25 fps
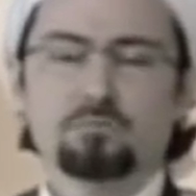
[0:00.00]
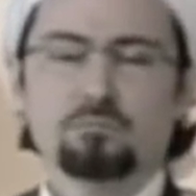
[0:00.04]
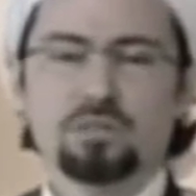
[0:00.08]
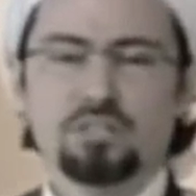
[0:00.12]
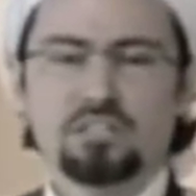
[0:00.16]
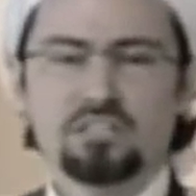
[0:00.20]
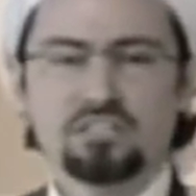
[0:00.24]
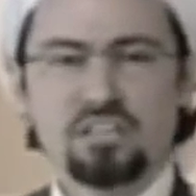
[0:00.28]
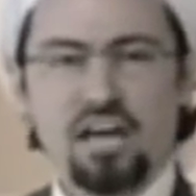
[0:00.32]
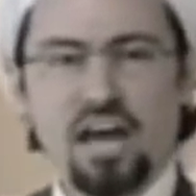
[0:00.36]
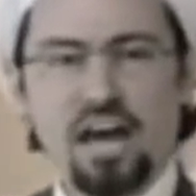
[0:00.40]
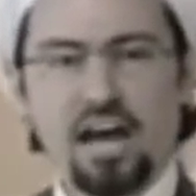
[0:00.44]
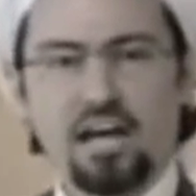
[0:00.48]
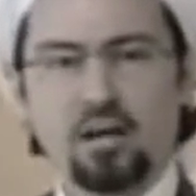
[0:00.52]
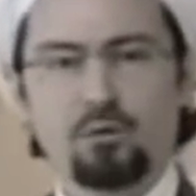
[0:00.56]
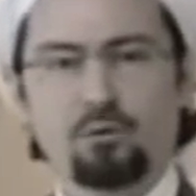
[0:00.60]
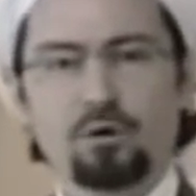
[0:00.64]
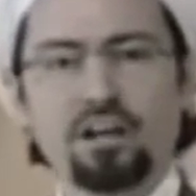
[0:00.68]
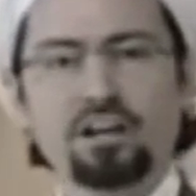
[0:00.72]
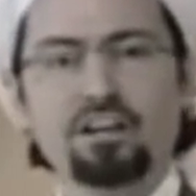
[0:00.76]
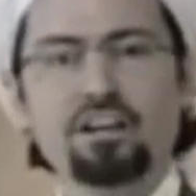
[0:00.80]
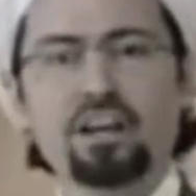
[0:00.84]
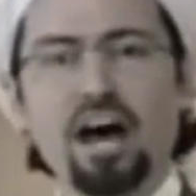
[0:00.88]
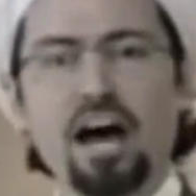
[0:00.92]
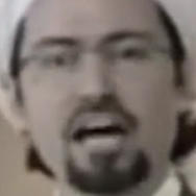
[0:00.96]
But he's
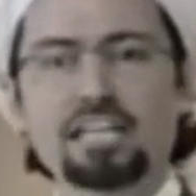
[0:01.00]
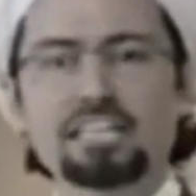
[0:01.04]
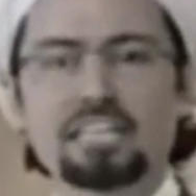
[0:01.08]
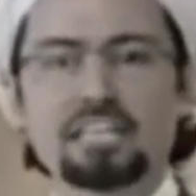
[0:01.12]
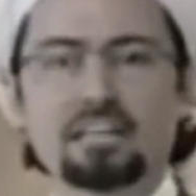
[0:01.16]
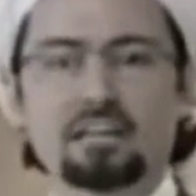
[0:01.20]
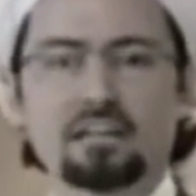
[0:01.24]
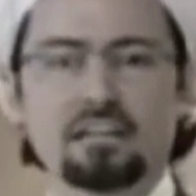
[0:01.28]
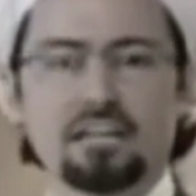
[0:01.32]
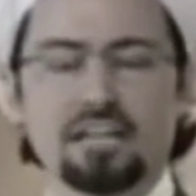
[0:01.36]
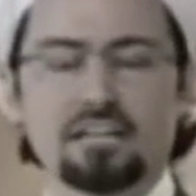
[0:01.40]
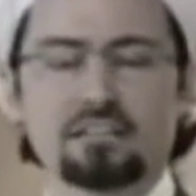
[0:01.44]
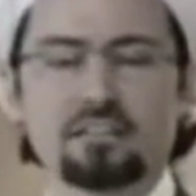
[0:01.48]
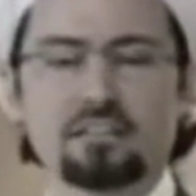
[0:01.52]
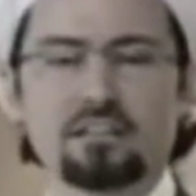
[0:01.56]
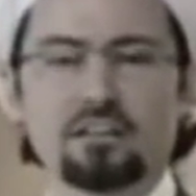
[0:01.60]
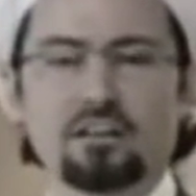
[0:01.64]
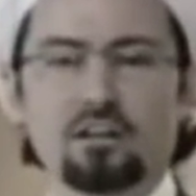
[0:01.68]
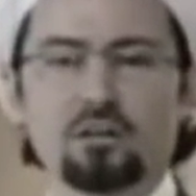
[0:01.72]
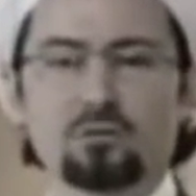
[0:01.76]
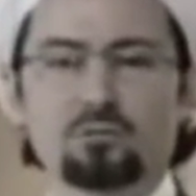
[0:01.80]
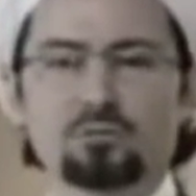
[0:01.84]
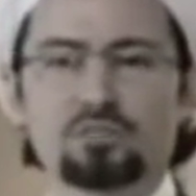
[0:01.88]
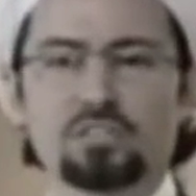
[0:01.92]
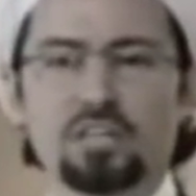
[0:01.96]
hayawan natiq, like the
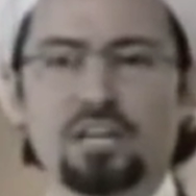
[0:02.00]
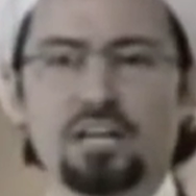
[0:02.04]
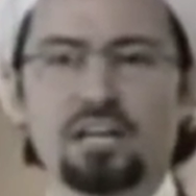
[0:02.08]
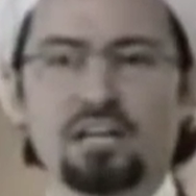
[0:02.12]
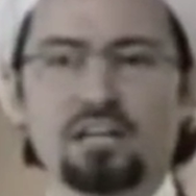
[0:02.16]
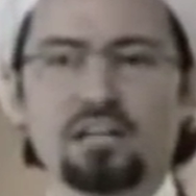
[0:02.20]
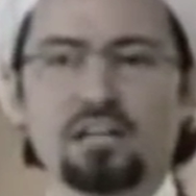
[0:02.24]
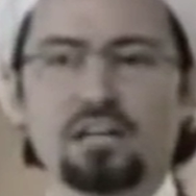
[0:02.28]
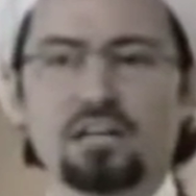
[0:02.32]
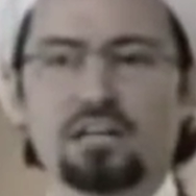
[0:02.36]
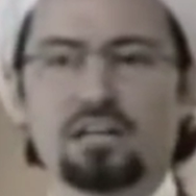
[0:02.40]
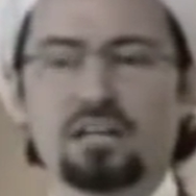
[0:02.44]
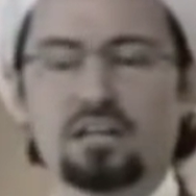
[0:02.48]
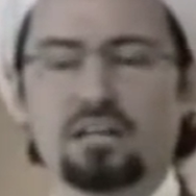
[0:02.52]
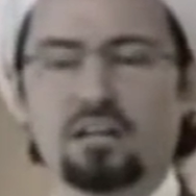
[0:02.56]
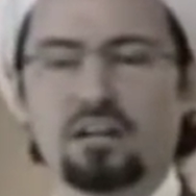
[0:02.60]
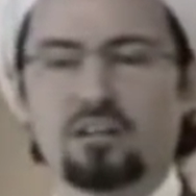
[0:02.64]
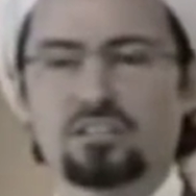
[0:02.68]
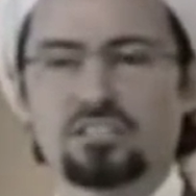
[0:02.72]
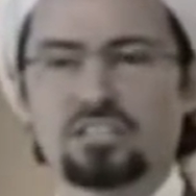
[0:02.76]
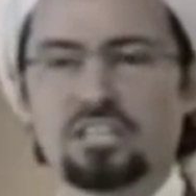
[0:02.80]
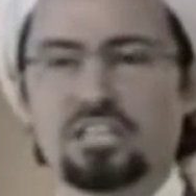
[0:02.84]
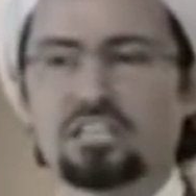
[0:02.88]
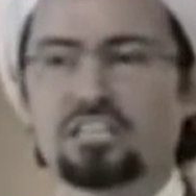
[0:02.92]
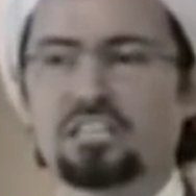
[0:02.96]
Arabs say, an
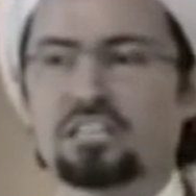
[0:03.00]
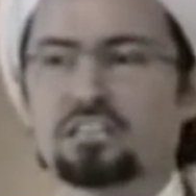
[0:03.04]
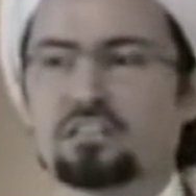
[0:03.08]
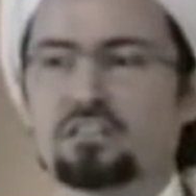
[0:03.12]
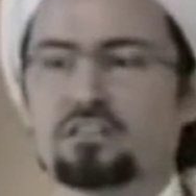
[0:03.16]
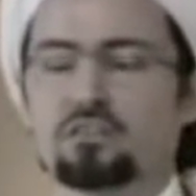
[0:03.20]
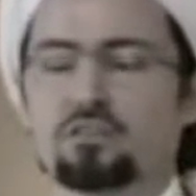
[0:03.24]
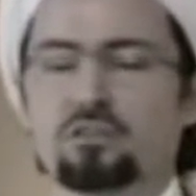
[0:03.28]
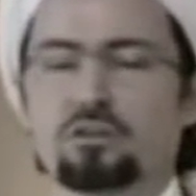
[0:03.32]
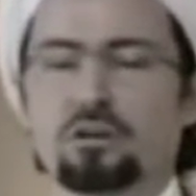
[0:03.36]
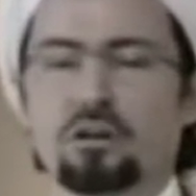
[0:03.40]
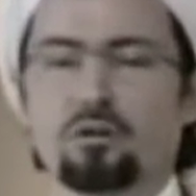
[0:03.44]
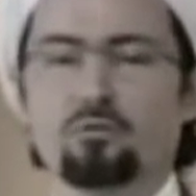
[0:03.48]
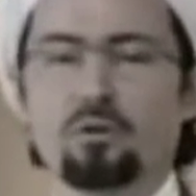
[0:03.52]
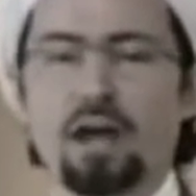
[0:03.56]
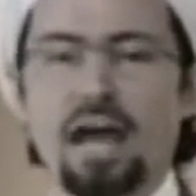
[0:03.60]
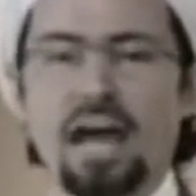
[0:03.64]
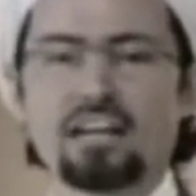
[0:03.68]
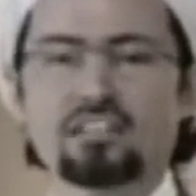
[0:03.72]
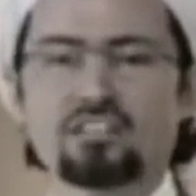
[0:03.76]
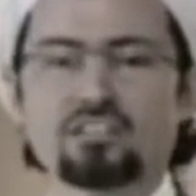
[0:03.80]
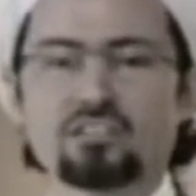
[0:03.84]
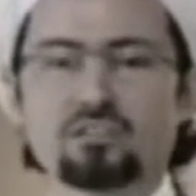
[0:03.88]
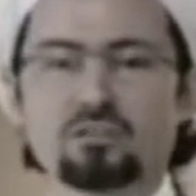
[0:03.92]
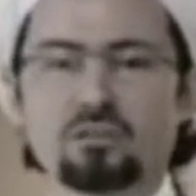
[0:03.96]
articulate or a
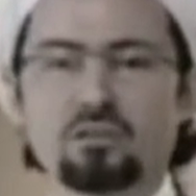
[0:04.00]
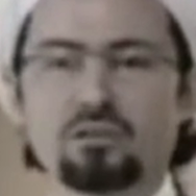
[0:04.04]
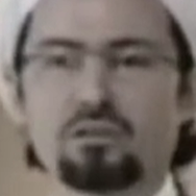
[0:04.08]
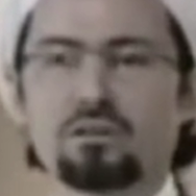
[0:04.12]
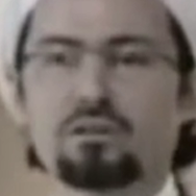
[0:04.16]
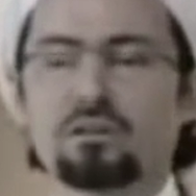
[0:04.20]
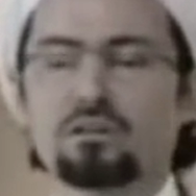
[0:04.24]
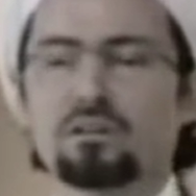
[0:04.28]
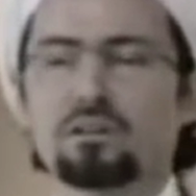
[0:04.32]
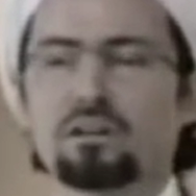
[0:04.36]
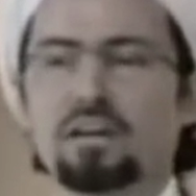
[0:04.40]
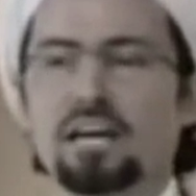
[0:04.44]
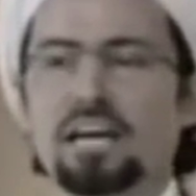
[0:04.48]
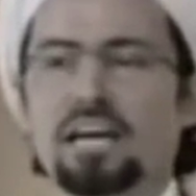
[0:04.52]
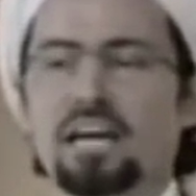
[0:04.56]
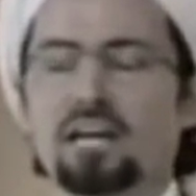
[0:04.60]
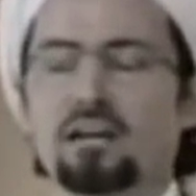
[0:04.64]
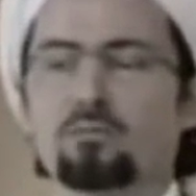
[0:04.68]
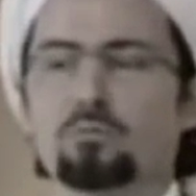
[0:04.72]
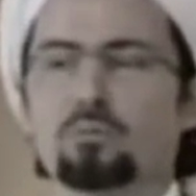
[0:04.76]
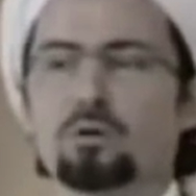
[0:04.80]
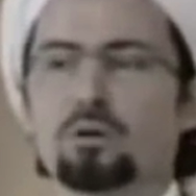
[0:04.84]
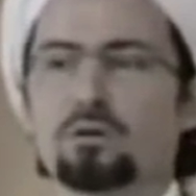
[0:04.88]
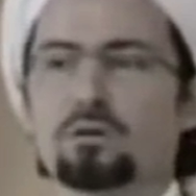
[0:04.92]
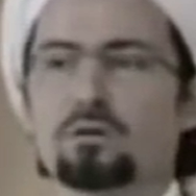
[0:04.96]
rational
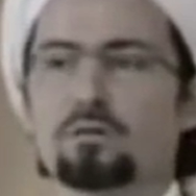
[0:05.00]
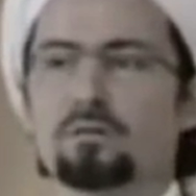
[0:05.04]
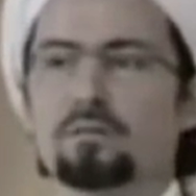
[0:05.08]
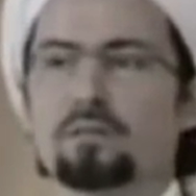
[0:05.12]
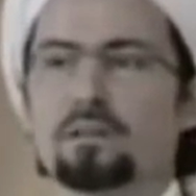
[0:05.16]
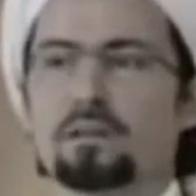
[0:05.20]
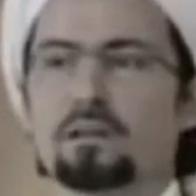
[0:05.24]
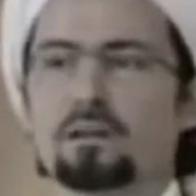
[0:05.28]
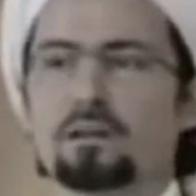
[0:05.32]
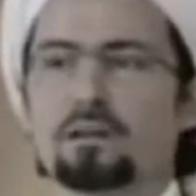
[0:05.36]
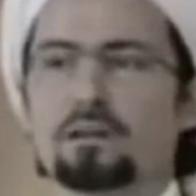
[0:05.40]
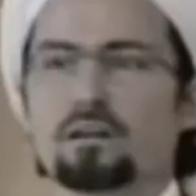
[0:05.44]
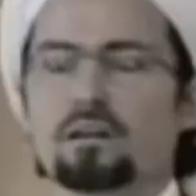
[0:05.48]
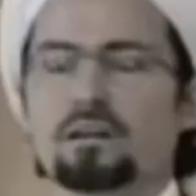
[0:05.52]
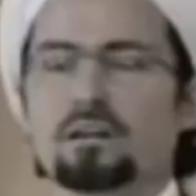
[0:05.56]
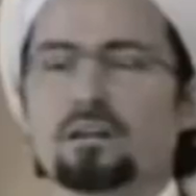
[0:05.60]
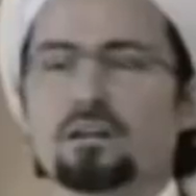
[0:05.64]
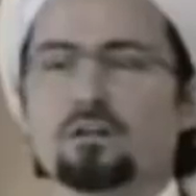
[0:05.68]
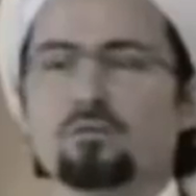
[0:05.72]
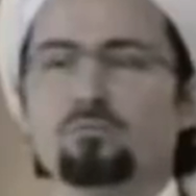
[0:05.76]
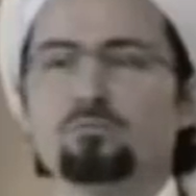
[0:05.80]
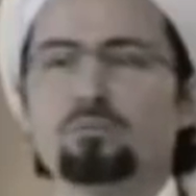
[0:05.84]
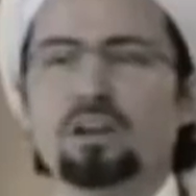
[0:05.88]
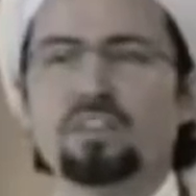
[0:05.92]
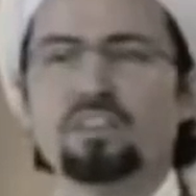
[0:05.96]
animal.
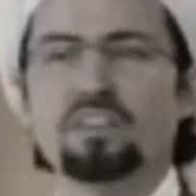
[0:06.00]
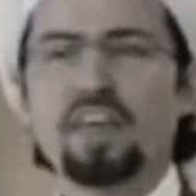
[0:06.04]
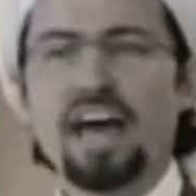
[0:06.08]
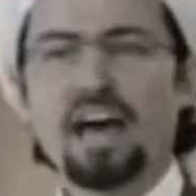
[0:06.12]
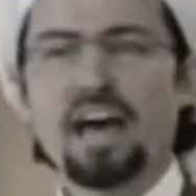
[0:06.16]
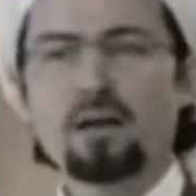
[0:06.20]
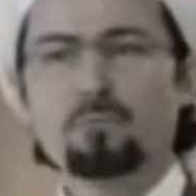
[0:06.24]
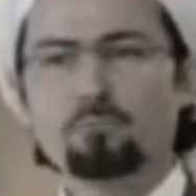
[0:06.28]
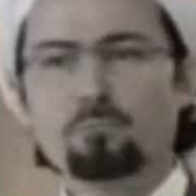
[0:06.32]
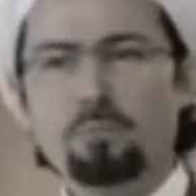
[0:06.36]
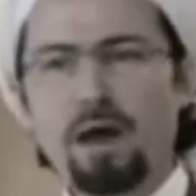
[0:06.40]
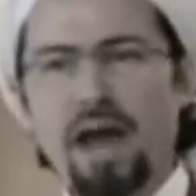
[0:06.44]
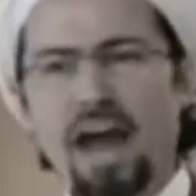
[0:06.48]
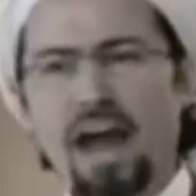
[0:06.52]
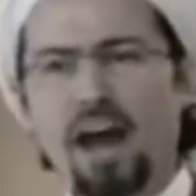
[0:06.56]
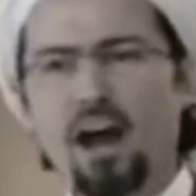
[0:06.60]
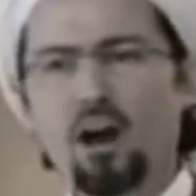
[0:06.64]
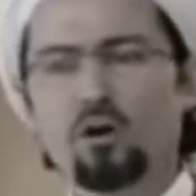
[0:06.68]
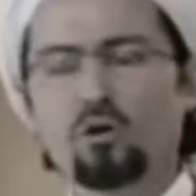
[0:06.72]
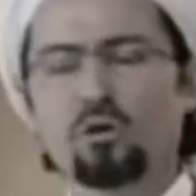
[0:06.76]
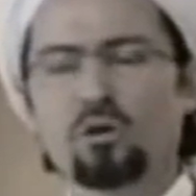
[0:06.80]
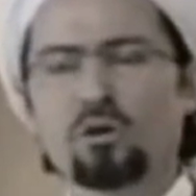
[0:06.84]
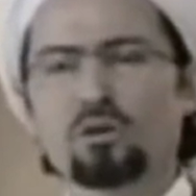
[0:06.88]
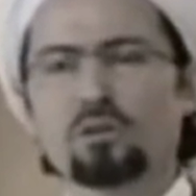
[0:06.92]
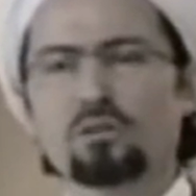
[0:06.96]
But that
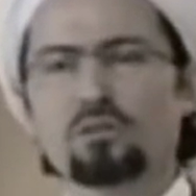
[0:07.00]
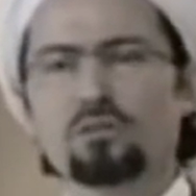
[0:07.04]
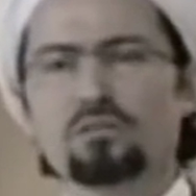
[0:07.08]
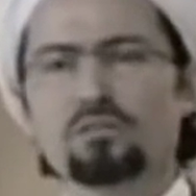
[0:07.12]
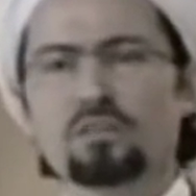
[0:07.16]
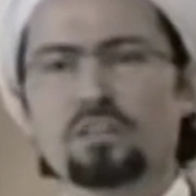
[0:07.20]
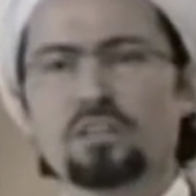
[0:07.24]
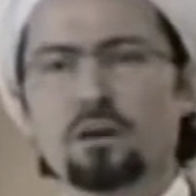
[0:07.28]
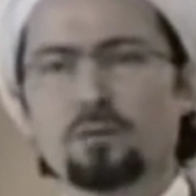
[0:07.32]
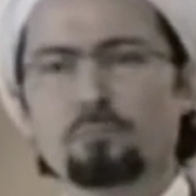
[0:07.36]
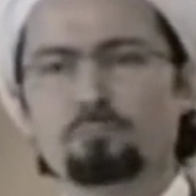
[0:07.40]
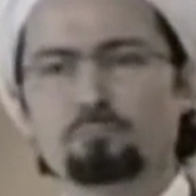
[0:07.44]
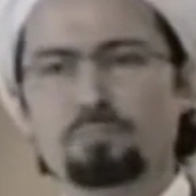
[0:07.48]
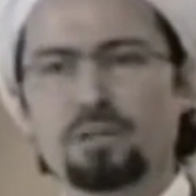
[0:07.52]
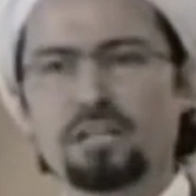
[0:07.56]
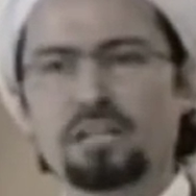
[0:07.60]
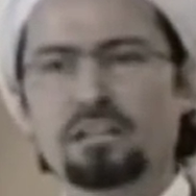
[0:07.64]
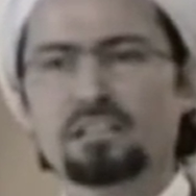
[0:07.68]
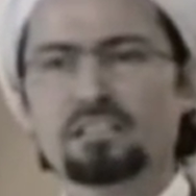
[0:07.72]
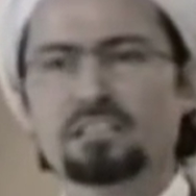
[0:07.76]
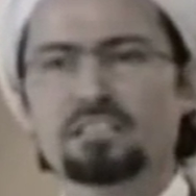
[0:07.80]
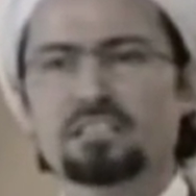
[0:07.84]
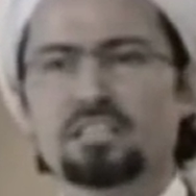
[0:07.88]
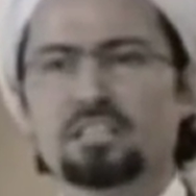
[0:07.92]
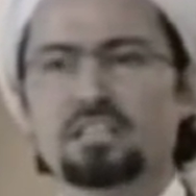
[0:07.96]
power, the
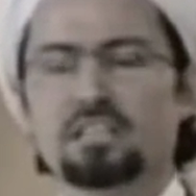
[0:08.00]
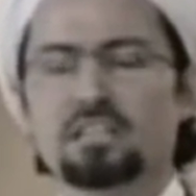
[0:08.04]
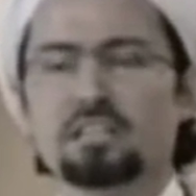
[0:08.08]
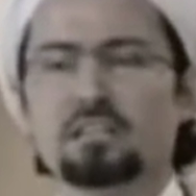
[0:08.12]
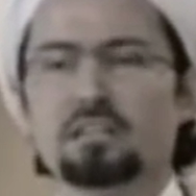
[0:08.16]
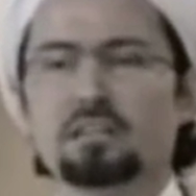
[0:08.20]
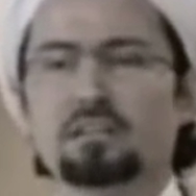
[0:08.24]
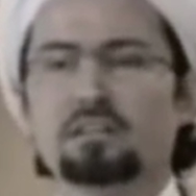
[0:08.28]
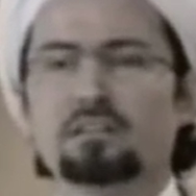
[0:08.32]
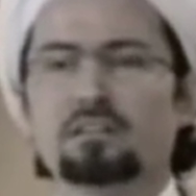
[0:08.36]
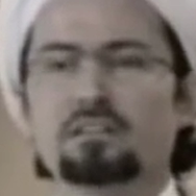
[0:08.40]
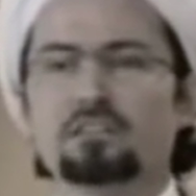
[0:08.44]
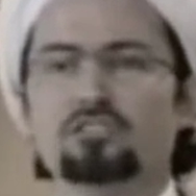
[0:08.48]
ability